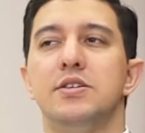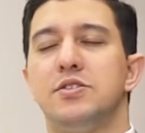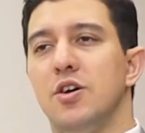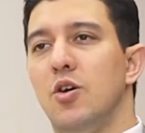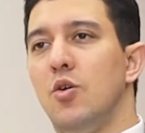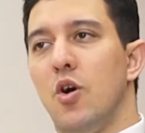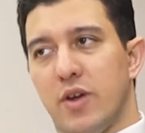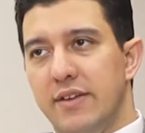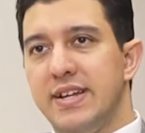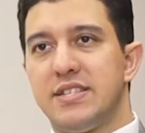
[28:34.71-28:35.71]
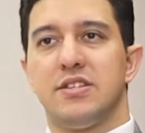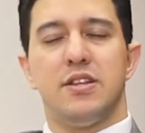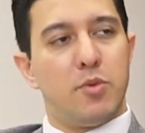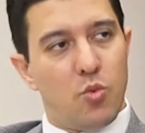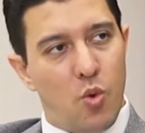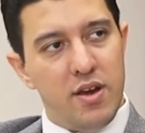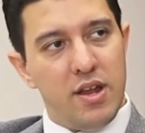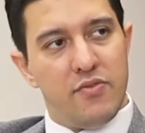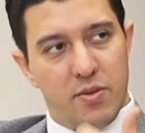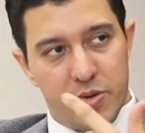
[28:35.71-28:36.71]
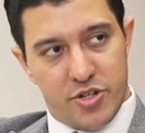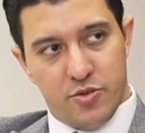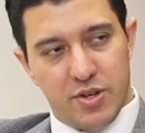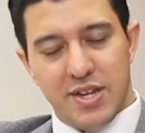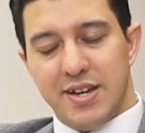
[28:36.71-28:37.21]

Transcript: So, that's number one. Number two.